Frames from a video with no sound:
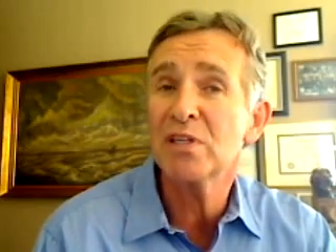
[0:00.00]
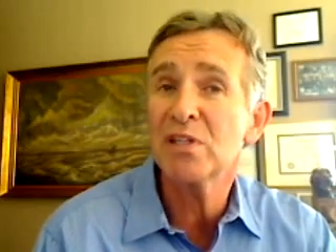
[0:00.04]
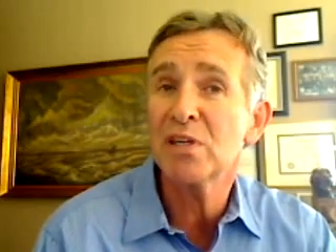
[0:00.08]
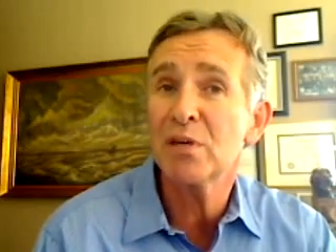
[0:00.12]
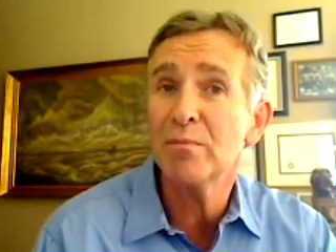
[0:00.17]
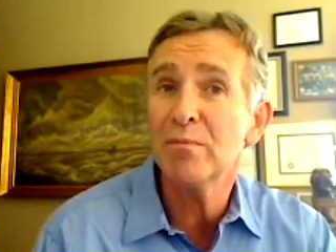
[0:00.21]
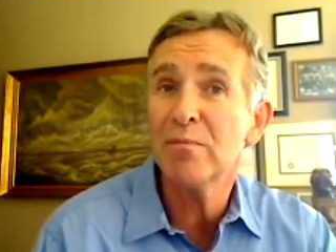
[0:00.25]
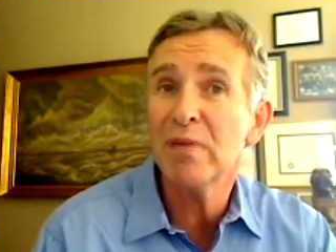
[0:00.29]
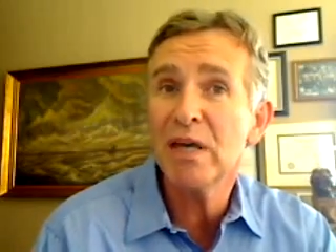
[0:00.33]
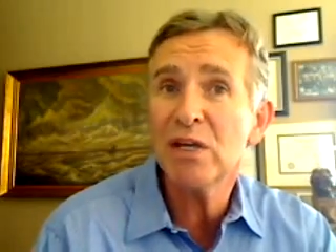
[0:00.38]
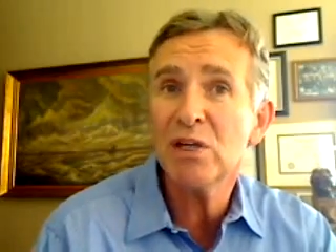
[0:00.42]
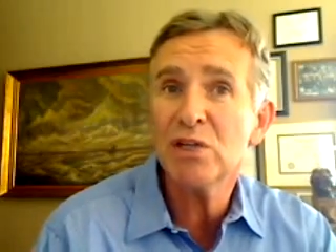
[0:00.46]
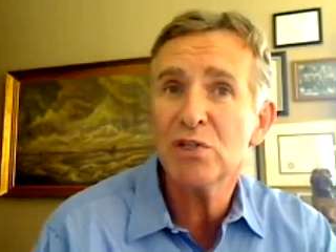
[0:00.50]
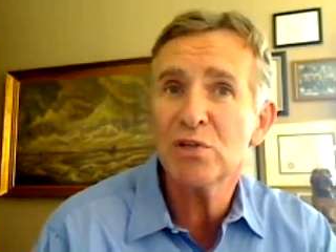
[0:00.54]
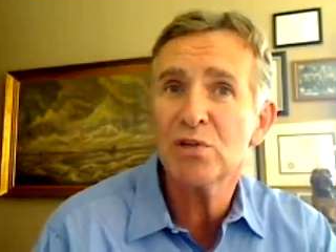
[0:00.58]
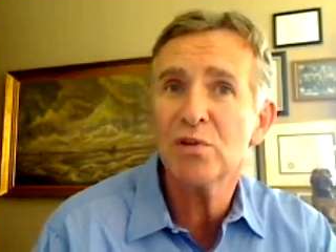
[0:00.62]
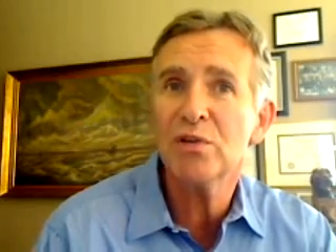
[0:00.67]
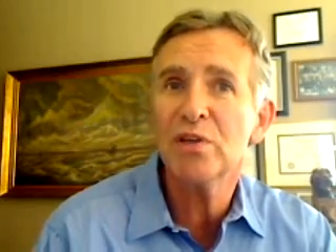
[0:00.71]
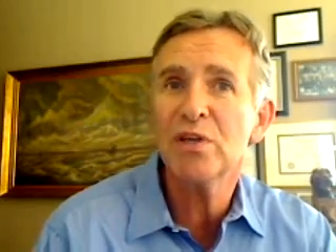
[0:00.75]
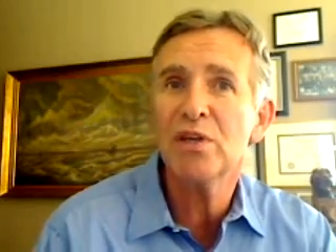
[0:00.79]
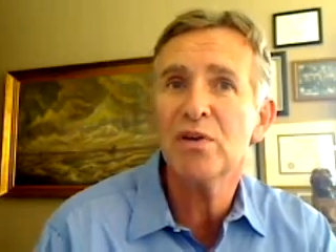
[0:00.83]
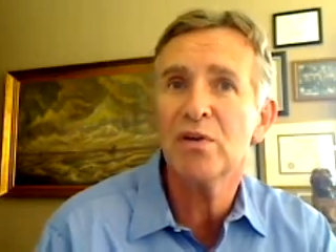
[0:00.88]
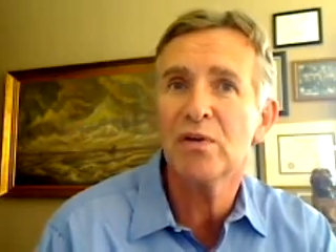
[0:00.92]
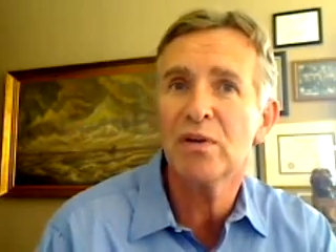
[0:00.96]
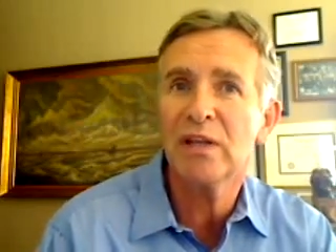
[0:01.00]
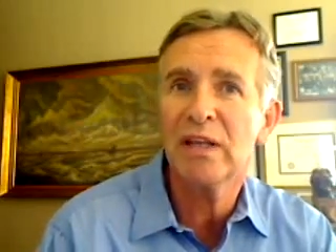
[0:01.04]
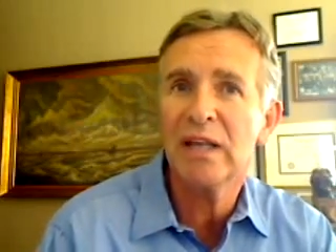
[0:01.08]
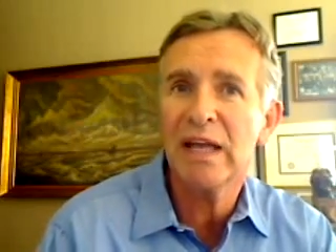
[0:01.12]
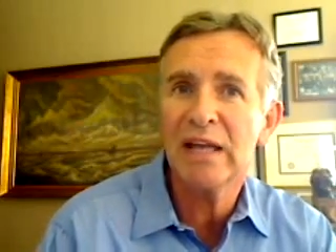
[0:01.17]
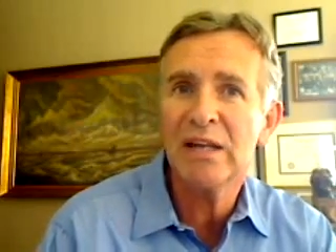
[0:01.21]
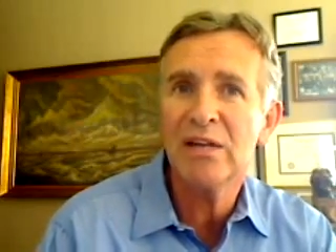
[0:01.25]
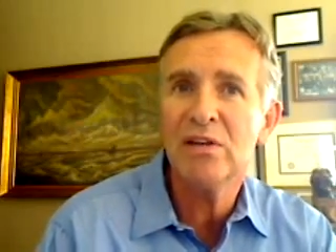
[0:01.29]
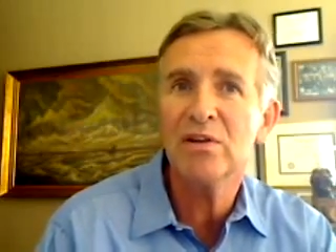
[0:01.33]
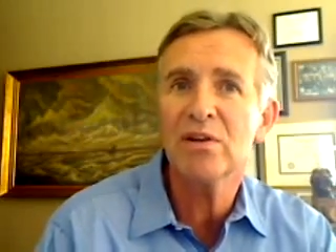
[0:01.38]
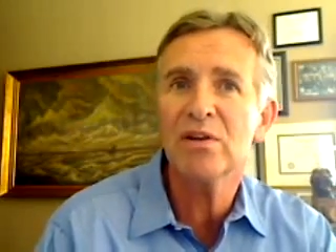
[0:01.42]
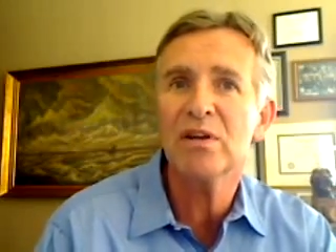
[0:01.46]
So make sure that your
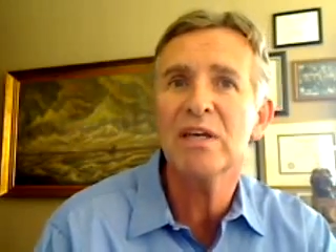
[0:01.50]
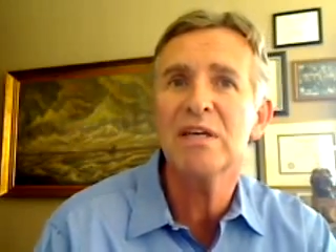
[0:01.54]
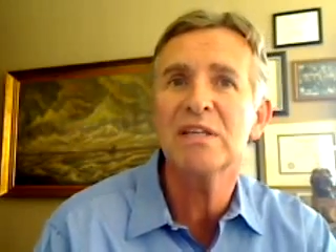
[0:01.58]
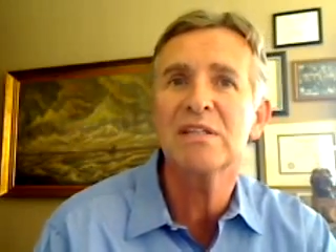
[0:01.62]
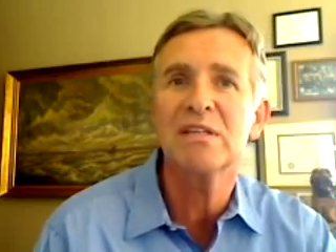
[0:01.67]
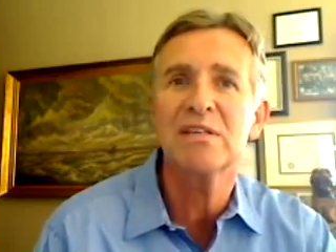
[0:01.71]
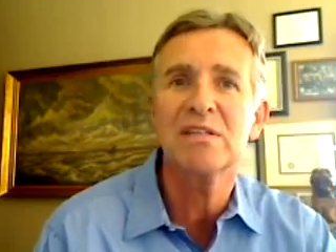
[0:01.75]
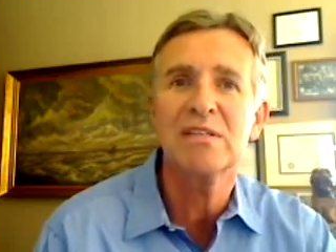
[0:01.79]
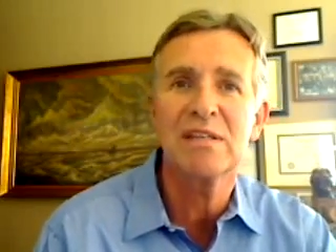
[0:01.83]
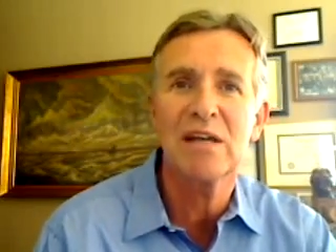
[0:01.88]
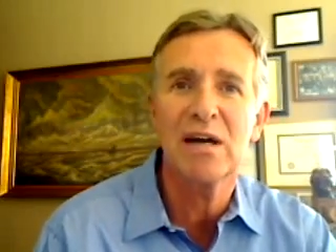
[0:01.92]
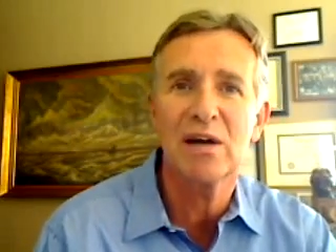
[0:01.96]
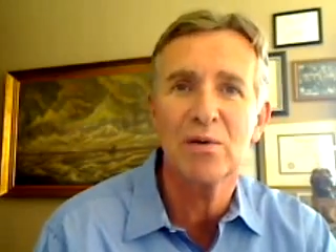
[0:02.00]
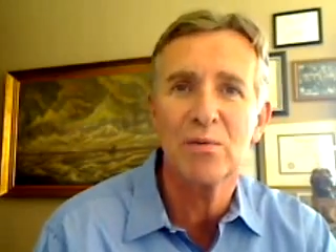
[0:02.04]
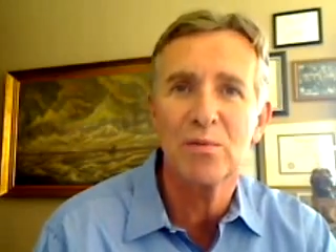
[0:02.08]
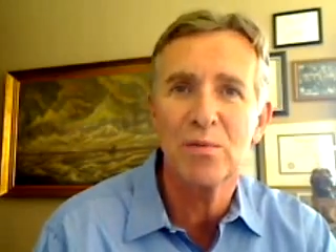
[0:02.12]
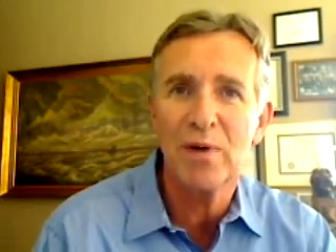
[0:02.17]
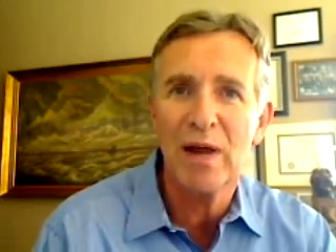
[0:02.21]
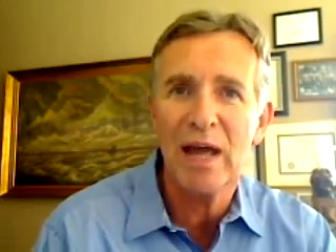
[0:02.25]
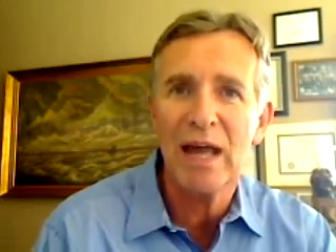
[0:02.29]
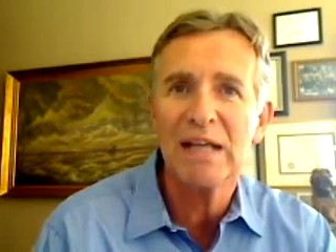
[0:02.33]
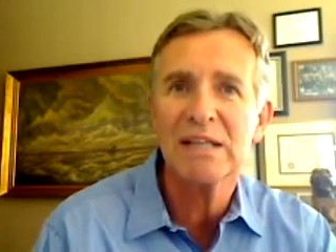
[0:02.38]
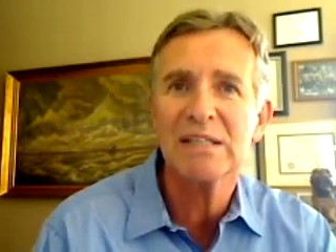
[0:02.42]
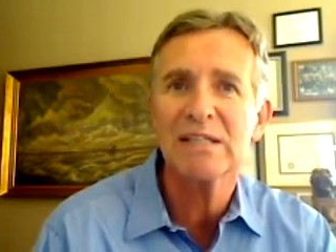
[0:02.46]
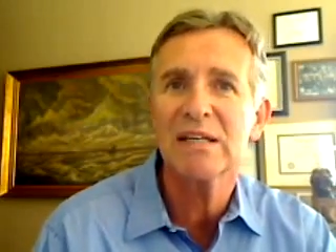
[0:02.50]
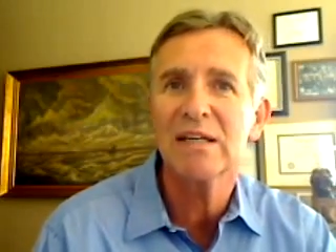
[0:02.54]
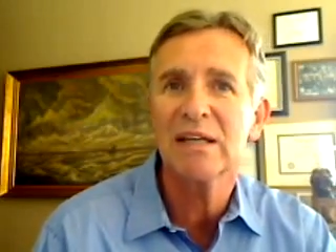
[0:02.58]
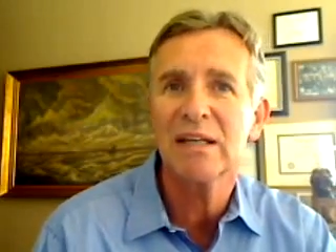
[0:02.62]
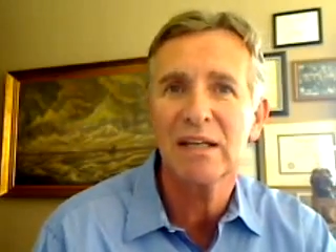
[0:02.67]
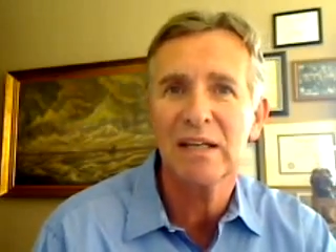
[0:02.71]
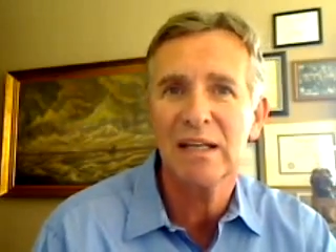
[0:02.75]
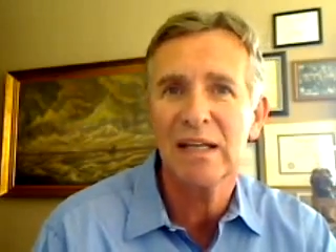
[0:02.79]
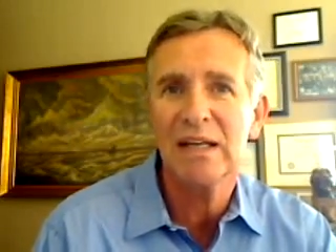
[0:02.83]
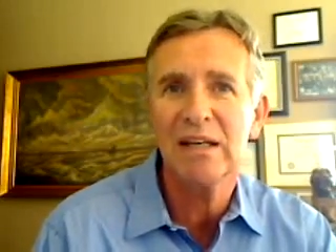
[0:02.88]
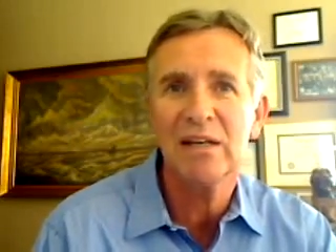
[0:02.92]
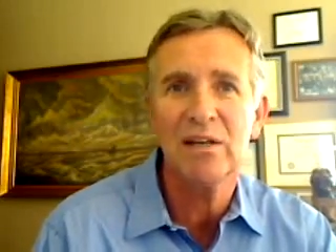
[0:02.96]
lender is a direct
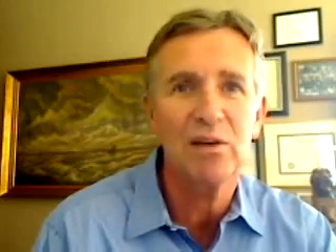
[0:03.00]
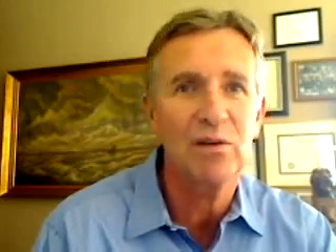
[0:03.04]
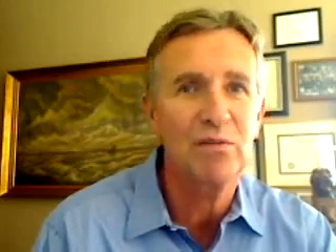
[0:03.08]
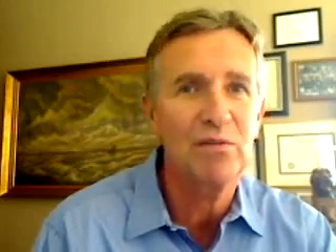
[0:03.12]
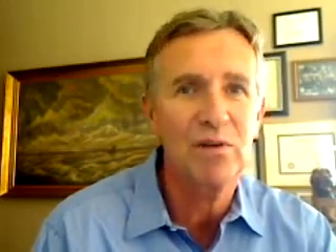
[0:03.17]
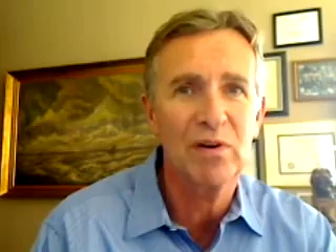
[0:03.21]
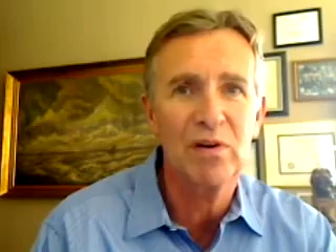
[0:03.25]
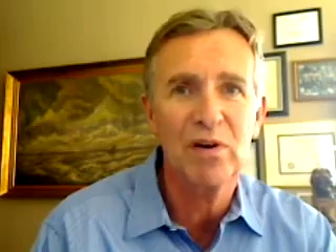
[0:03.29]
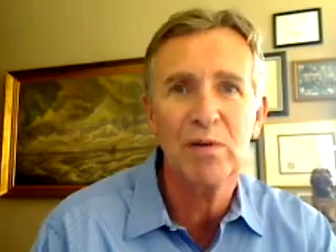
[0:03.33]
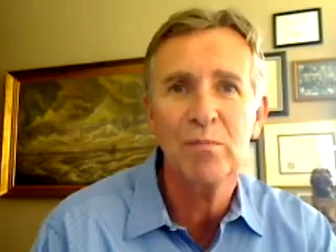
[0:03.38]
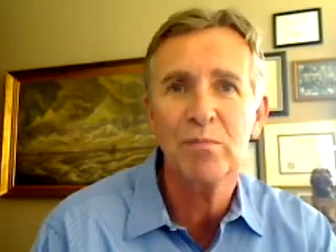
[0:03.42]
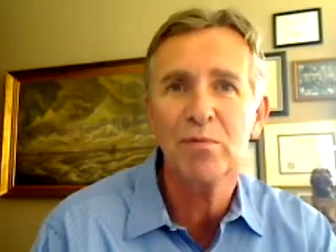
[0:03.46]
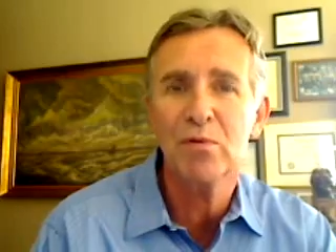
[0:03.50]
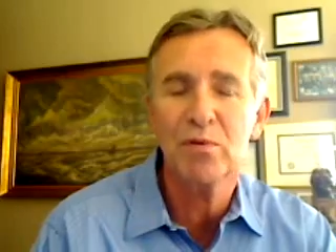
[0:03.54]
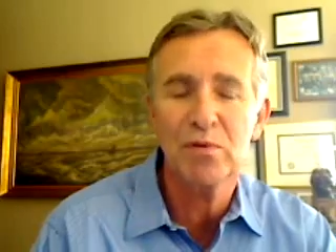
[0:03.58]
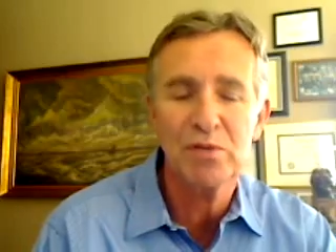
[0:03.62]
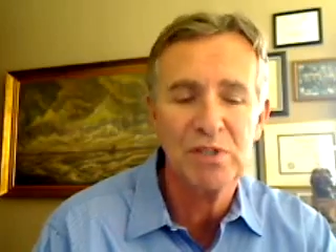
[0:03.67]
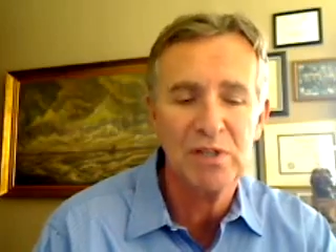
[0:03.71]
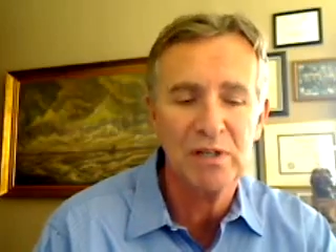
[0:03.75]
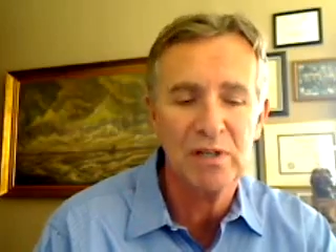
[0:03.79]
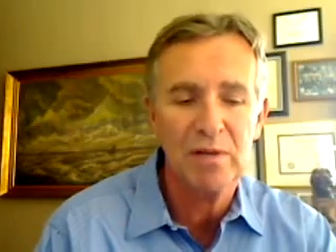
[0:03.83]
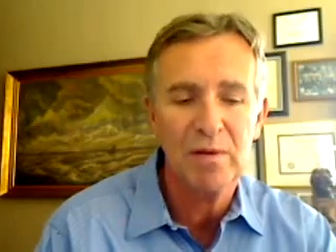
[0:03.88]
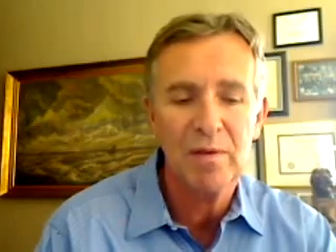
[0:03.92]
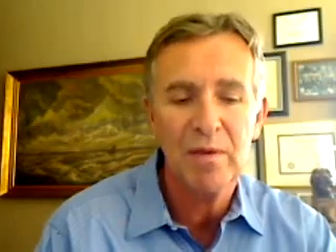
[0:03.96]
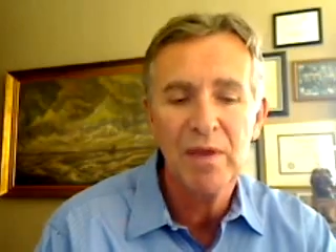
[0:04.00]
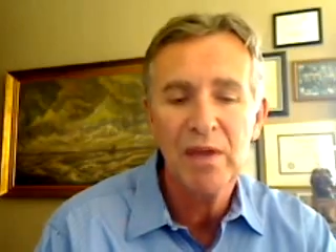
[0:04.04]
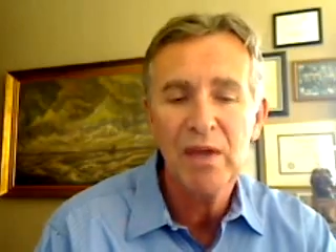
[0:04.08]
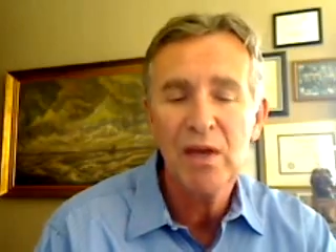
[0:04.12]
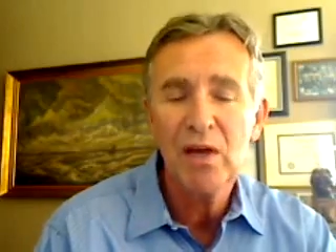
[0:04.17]
lender. Very important.